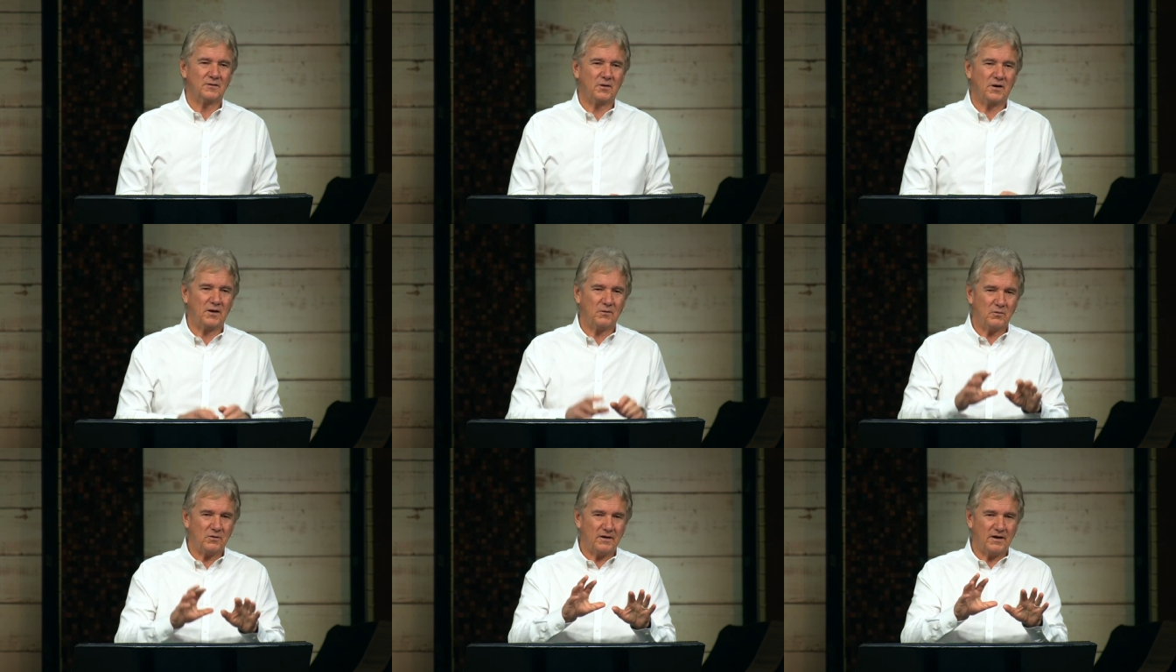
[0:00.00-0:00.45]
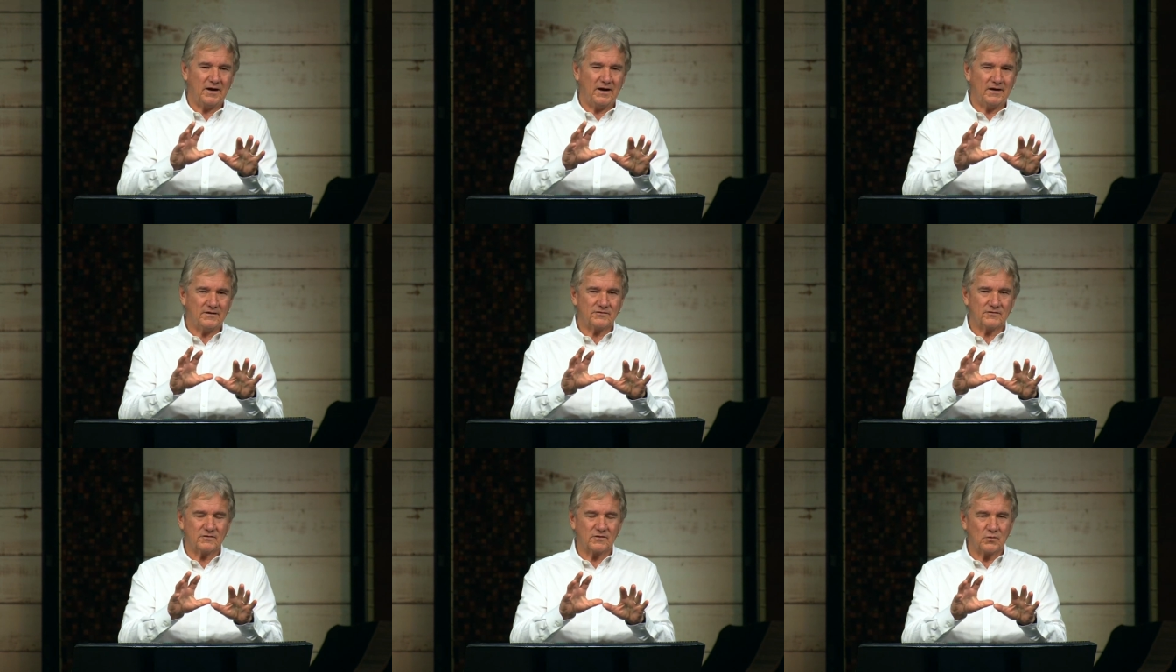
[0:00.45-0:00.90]
I, I want to
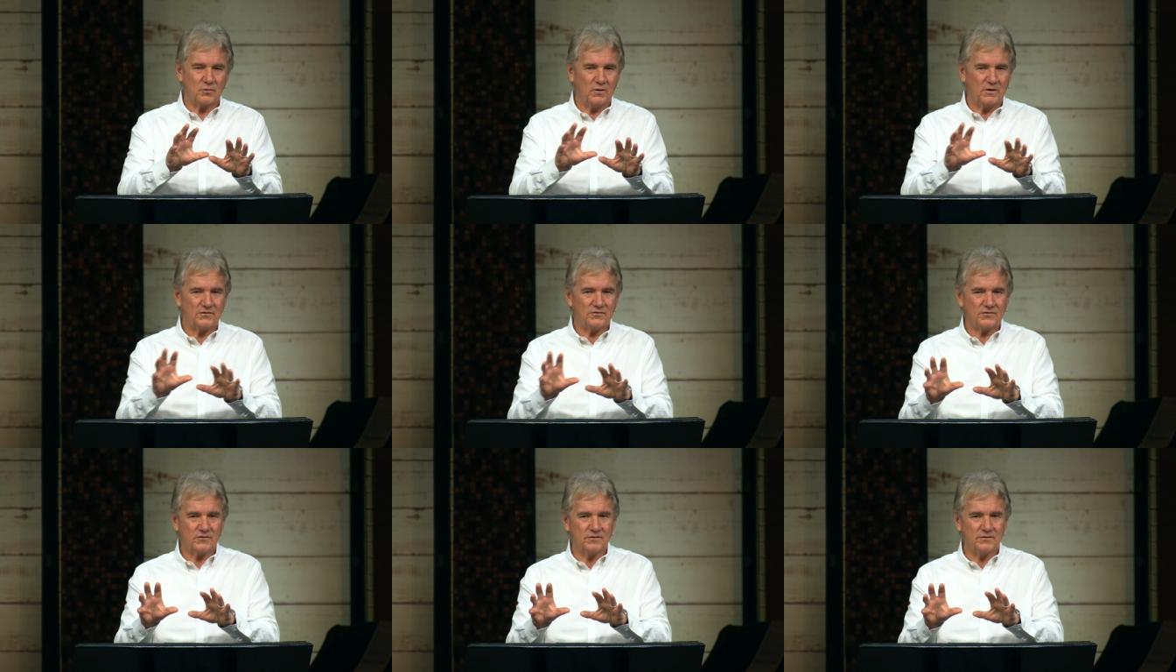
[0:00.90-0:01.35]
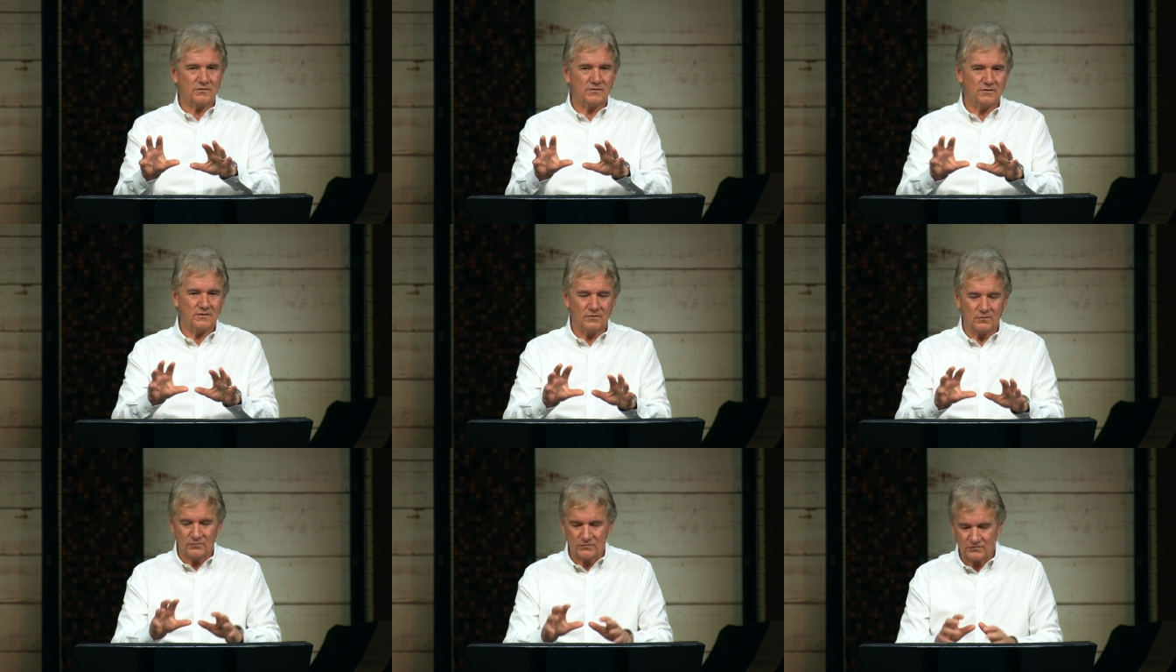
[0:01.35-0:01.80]
ask a question
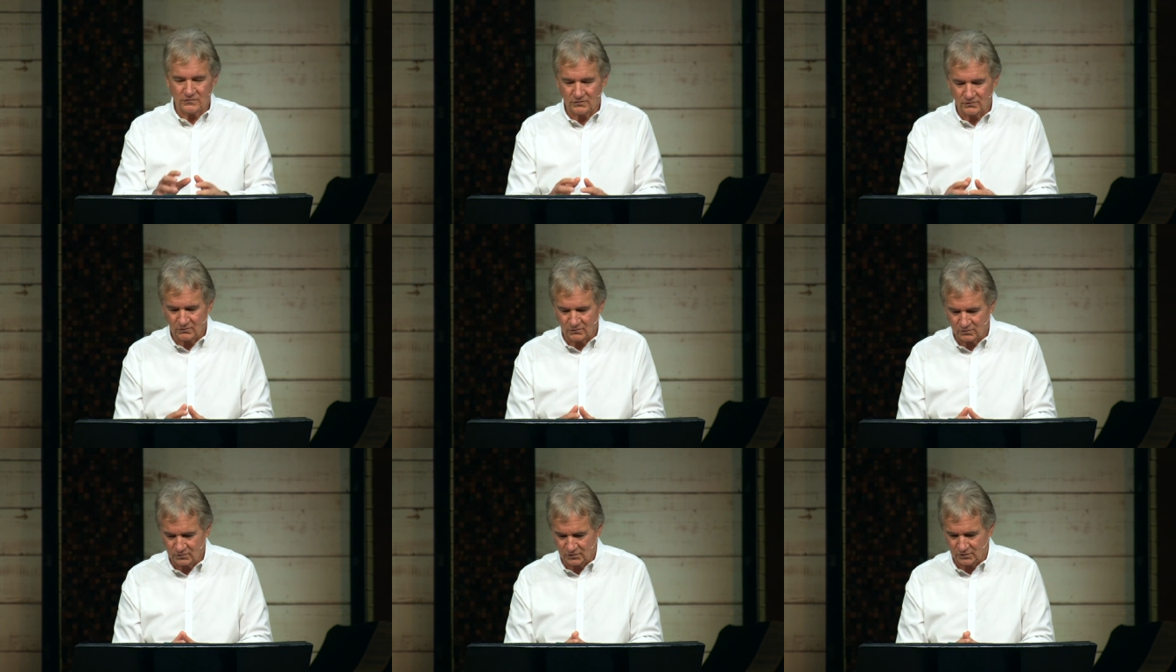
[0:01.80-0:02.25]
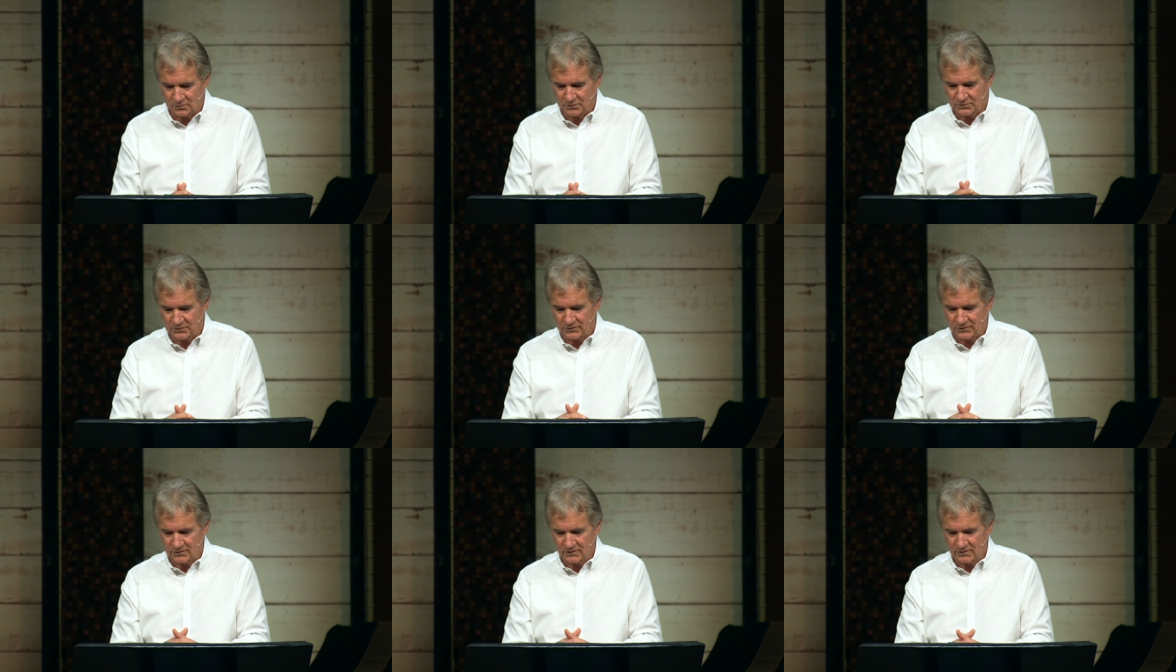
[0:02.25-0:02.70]
to those two
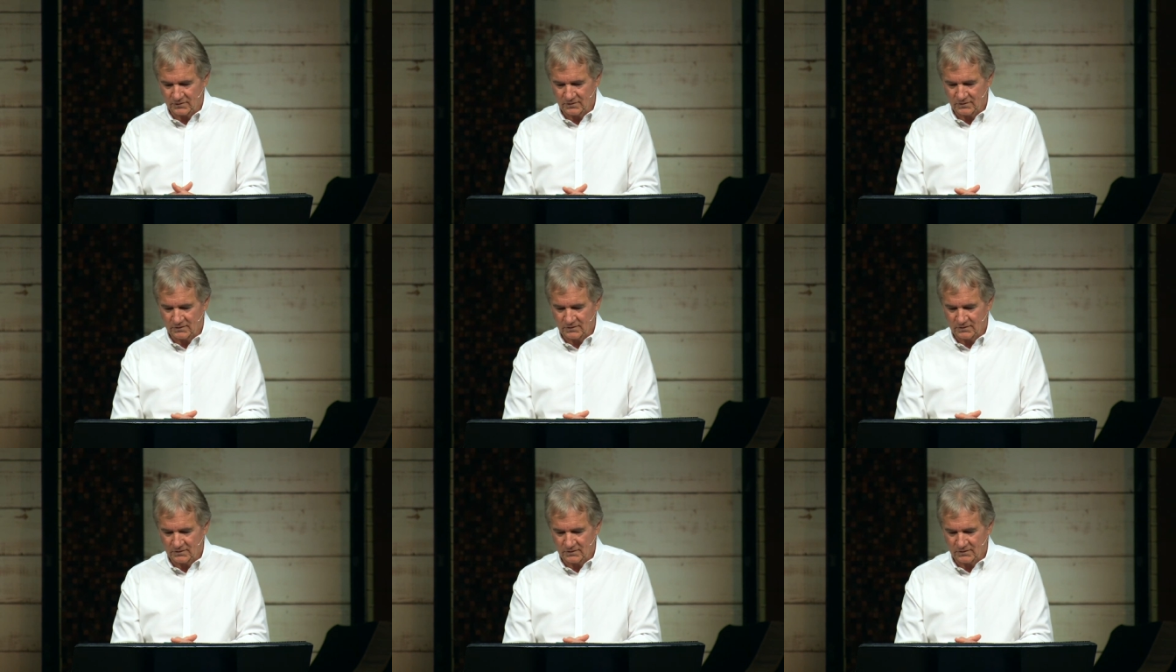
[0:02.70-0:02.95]
groups.